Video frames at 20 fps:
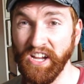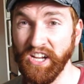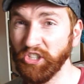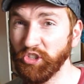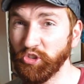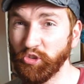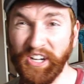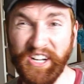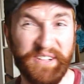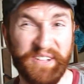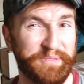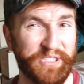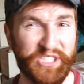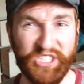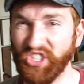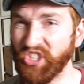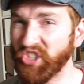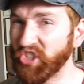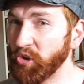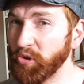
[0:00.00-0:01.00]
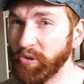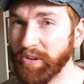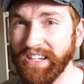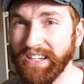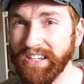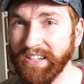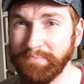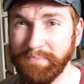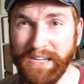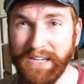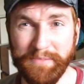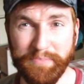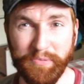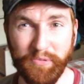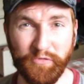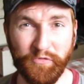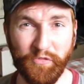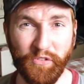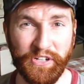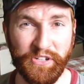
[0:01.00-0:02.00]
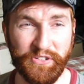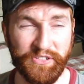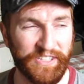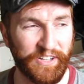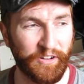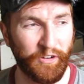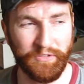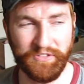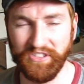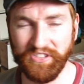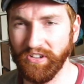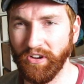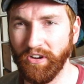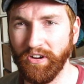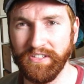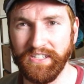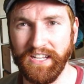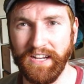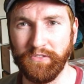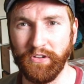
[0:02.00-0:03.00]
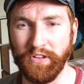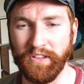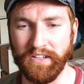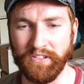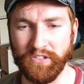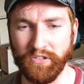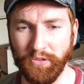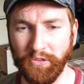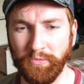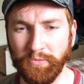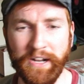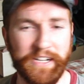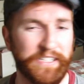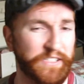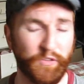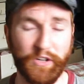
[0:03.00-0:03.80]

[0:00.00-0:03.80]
straight up suing people for using their own songs after they sold the rights.